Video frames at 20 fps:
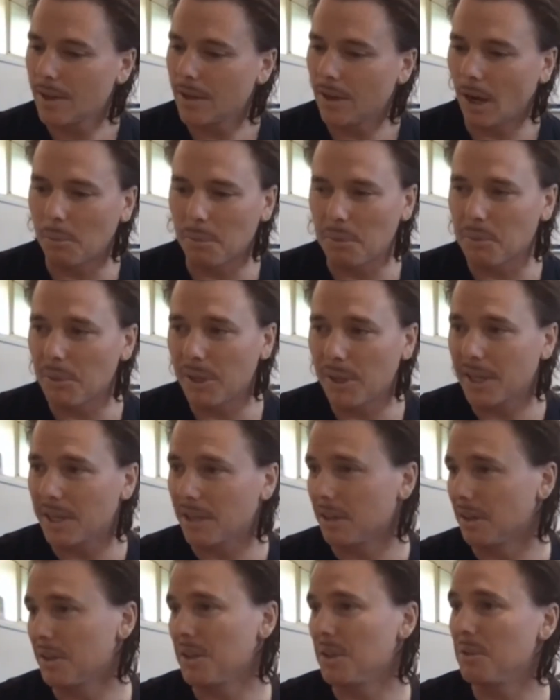I'll be working
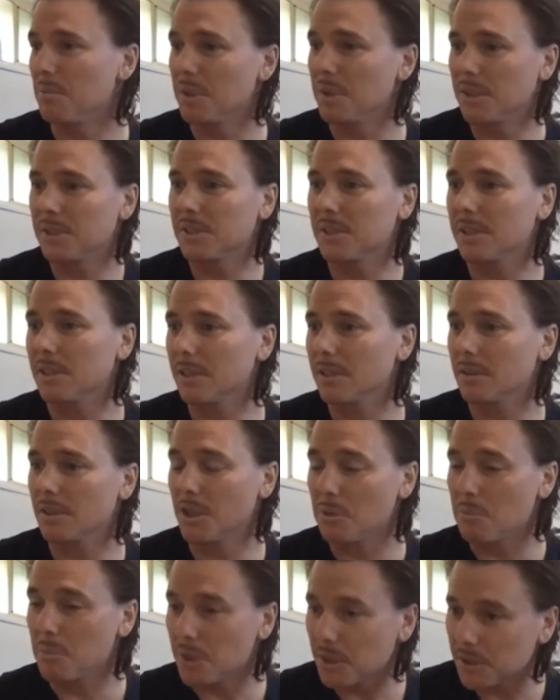on new
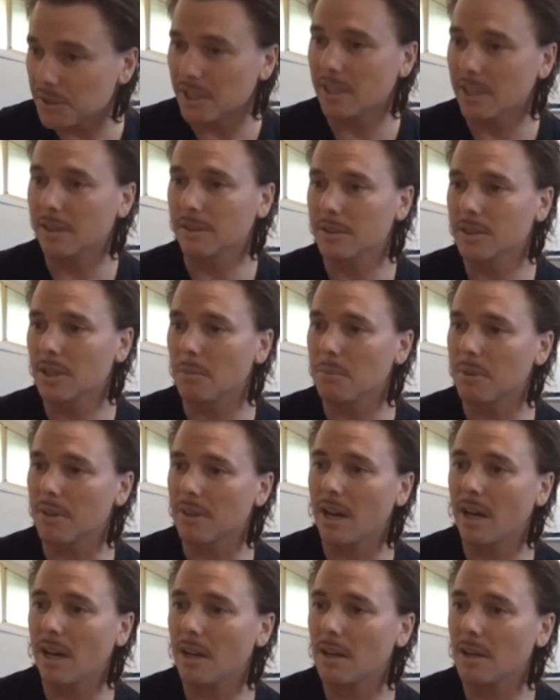music on top of
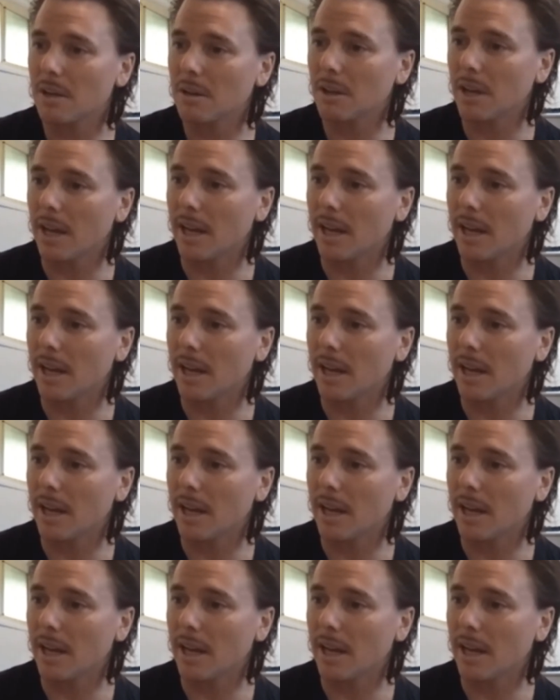that,